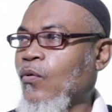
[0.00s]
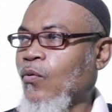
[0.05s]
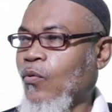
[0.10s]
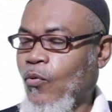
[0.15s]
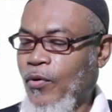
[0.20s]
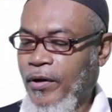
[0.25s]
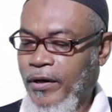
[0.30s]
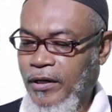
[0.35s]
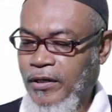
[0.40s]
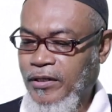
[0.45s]

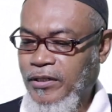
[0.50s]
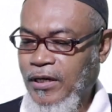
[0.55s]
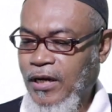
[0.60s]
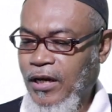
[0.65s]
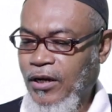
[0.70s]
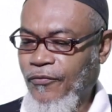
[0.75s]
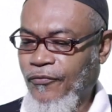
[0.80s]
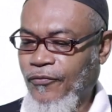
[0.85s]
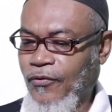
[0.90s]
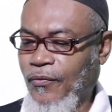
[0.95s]
will
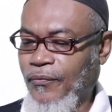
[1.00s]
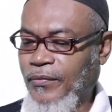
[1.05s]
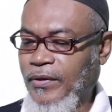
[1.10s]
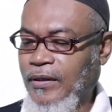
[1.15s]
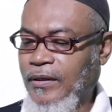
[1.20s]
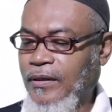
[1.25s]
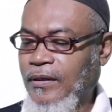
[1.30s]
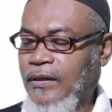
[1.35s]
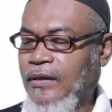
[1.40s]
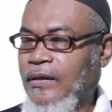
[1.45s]
return for
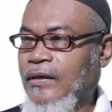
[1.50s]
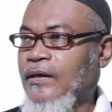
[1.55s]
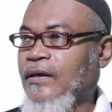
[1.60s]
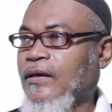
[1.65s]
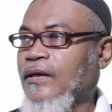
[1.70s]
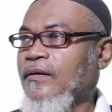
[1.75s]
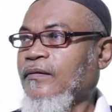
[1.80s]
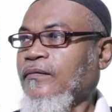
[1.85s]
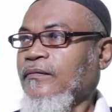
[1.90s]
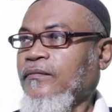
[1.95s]
me
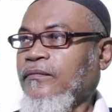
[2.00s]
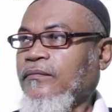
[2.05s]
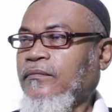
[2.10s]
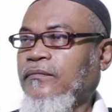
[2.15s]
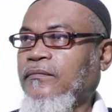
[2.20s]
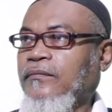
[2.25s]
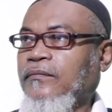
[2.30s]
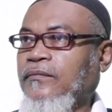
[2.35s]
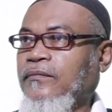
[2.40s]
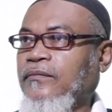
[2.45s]

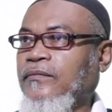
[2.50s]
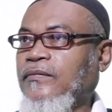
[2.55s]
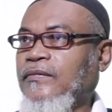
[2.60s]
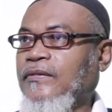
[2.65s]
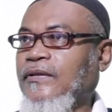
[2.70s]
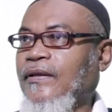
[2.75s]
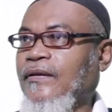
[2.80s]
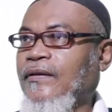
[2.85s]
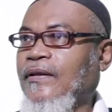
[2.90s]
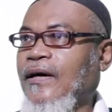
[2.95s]

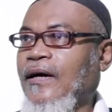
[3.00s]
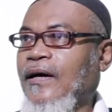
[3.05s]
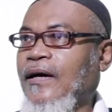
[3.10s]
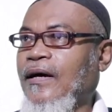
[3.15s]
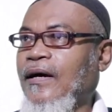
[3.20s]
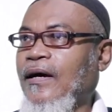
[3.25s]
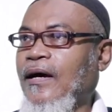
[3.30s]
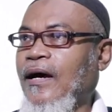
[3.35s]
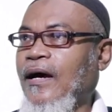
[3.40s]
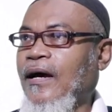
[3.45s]
the
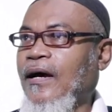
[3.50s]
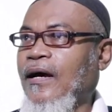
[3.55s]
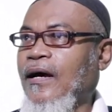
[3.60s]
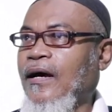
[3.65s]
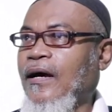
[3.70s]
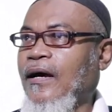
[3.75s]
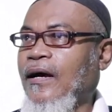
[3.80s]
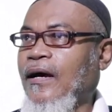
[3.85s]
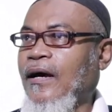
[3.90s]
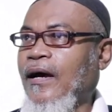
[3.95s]

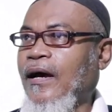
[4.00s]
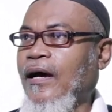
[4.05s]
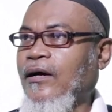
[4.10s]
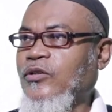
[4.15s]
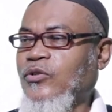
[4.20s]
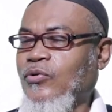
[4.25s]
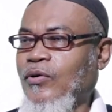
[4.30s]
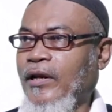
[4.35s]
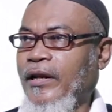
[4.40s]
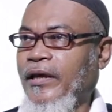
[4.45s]

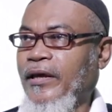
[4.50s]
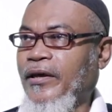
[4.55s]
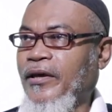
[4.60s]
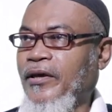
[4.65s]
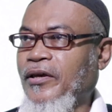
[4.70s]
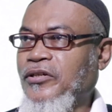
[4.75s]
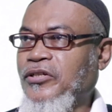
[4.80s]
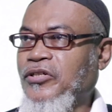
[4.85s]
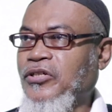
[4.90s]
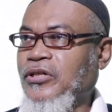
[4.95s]
actual
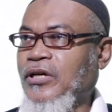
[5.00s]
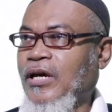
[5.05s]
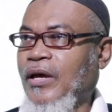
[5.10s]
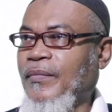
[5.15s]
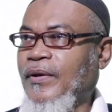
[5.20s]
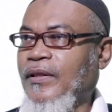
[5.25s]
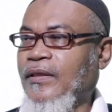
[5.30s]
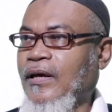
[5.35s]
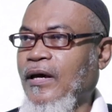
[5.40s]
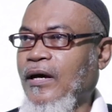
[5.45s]
age,
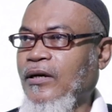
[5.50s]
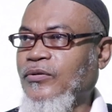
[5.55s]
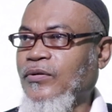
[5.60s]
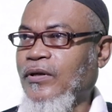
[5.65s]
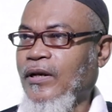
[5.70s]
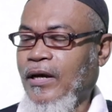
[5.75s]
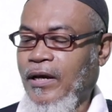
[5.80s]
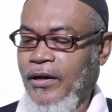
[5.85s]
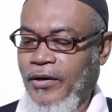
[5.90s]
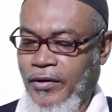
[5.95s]
the
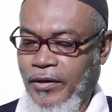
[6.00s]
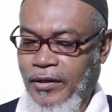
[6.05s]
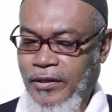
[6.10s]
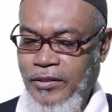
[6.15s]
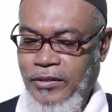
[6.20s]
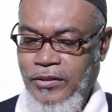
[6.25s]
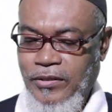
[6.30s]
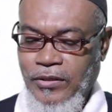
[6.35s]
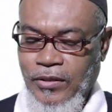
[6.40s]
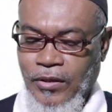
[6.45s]
actual
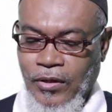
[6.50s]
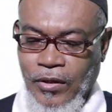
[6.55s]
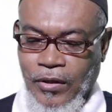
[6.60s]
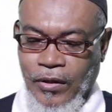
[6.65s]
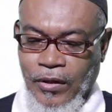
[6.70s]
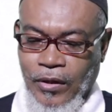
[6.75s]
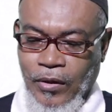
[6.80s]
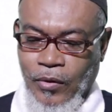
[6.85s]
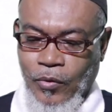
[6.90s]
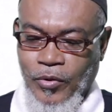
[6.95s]
address
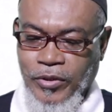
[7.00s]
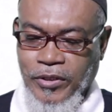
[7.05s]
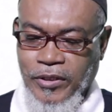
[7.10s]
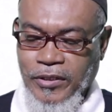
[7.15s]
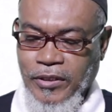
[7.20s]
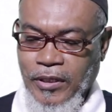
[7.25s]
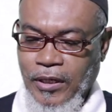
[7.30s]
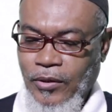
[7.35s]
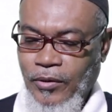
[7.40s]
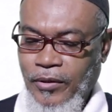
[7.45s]
which
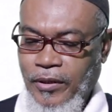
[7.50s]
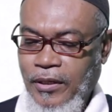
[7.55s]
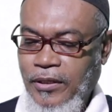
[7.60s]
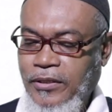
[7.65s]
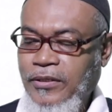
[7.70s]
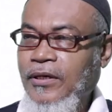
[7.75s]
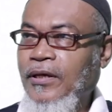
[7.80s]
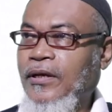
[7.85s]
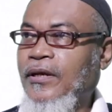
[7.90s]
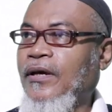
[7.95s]
is
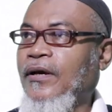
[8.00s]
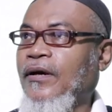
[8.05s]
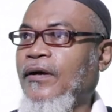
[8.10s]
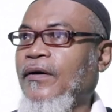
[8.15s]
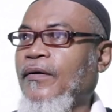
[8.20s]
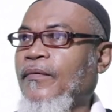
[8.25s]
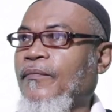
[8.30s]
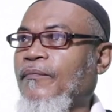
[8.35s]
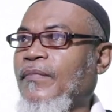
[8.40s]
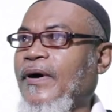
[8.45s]
allocated
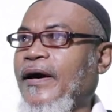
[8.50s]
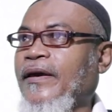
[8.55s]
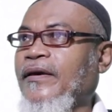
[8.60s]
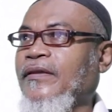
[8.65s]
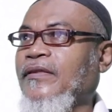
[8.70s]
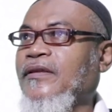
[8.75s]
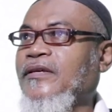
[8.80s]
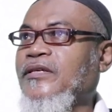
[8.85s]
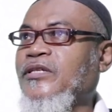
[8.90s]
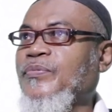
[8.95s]
by
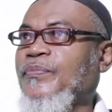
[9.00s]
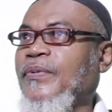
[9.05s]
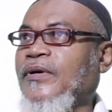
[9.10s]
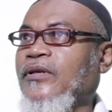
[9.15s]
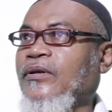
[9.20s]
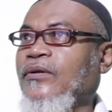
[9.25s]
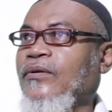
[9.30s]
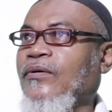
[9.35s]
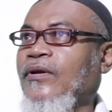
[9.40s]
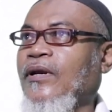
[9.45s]
this
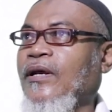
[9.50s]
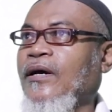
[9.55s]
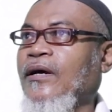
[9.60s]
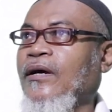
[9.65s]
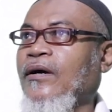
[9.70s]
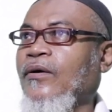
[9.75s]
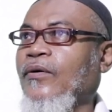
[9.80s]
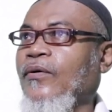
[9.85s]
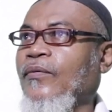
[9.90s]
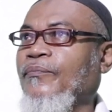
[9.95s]
particular
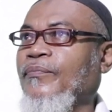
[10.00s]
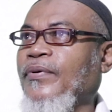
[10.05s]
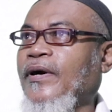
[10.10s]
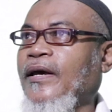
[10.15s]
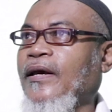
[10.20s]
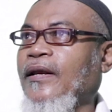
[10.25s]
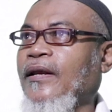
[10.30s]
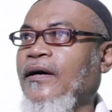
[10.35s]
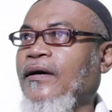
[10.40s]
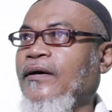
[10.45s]

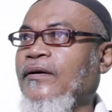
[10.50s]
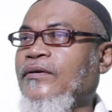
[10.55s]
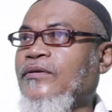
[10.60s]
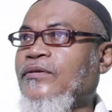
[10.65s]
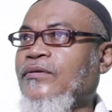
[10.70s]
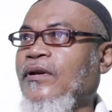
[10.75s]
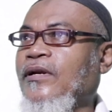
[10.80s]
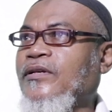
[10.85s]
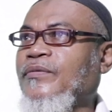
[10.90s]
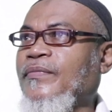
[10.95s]
compiler.
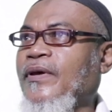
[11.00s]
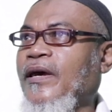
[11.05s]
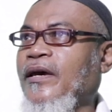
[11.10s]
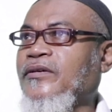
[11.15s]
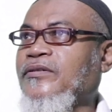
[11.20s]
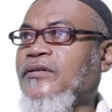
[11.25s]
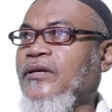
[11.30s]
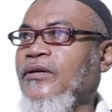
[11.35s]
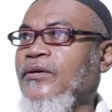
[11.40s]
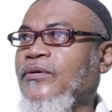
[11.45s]
So let me
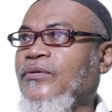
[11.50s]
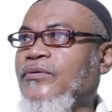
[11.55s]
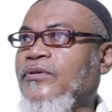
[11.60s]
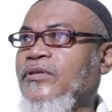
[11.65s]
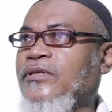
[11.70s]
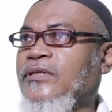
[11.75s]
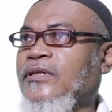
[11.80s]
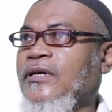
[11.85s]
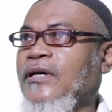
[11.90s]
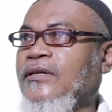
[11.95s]

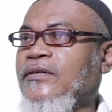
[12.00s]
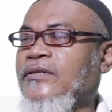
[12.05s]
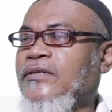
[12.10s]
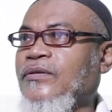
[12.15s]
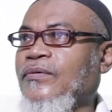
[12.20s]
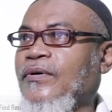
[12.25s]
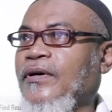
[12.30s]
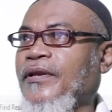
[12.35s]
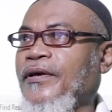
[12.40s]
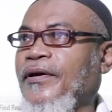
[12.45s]
execute and see
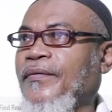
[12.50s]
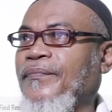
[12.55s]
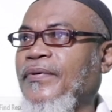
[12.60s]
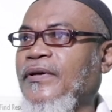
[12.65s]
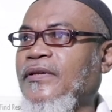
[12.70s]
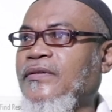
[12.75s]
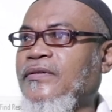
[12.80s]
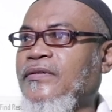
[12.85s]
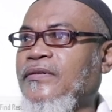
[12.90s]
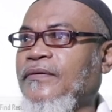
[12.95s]
what
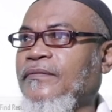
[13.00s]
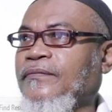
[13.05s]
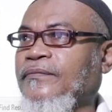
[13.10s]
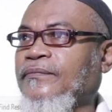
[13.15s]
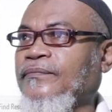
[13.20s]
happens.